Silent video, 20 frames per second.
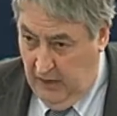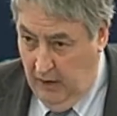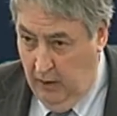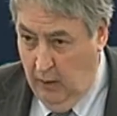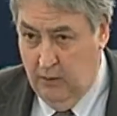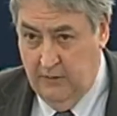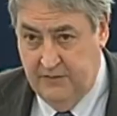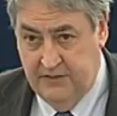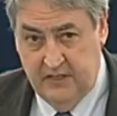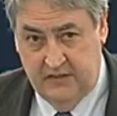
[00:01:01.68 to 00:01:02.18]

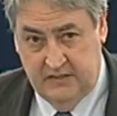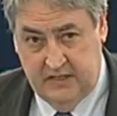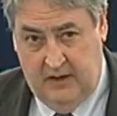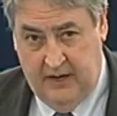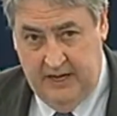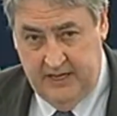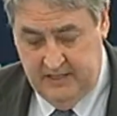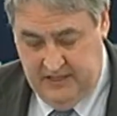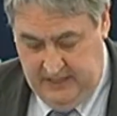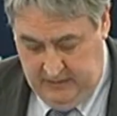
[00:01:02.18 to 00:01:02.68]
whole of
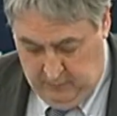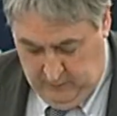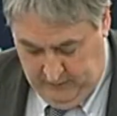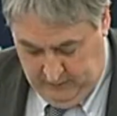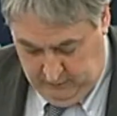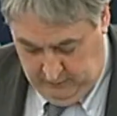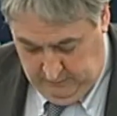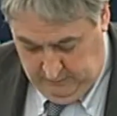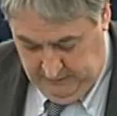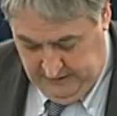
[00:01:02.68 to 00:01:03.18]
society
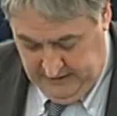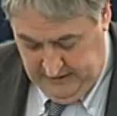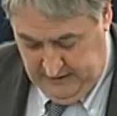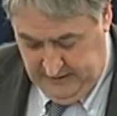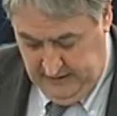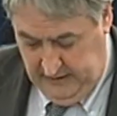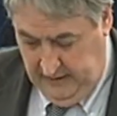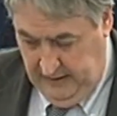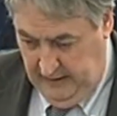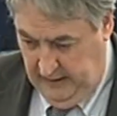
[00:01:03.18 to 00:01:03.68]
will
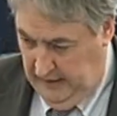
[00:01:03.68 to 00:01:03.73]
be